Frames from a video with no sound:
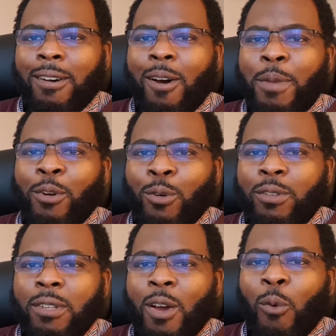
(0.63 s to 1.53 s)

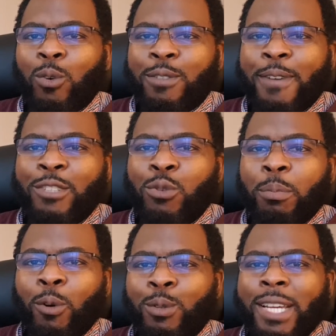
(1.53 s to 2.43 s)
Omicron was first
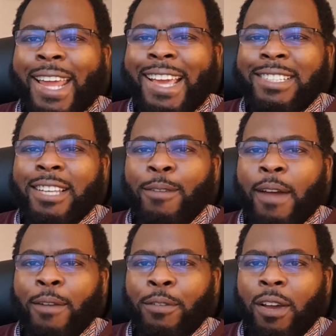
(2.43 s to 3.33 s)
reported in
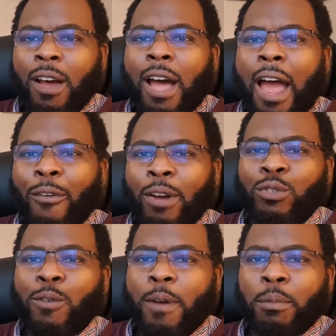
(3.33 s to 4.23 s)
South Africa
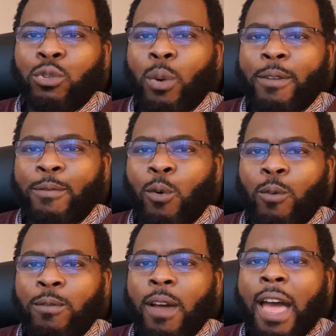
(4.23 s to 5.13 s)
around November
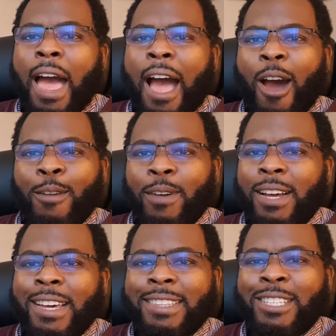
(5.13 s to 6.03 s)
24th.
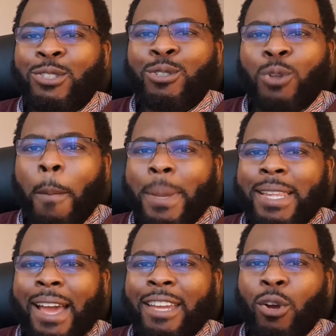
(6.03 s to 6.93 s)
However, this does not mean
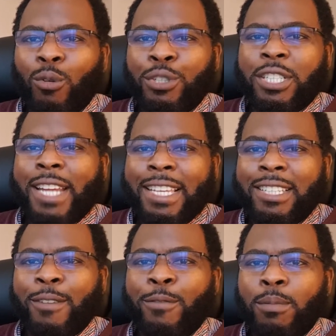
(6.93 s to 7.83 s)
that it
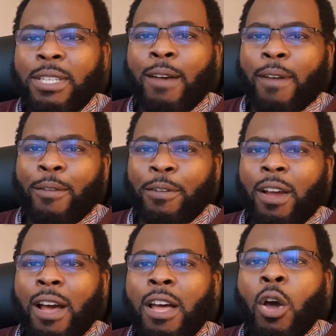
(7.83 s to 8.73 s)
originated from South
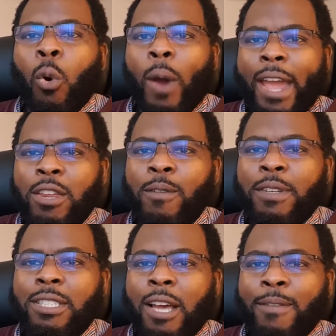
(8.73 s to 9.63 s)
Africa or any of
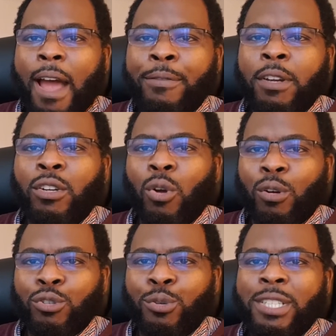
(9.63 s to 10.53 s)
the South African
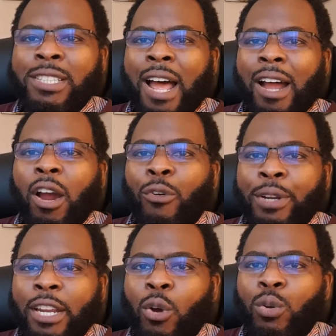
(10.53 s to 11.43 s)
countries that are
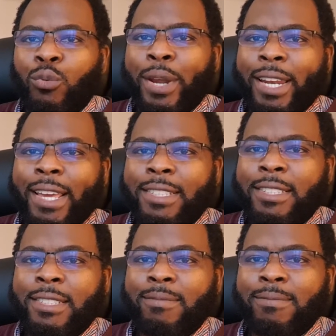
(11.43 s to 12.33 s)
currently on the red list.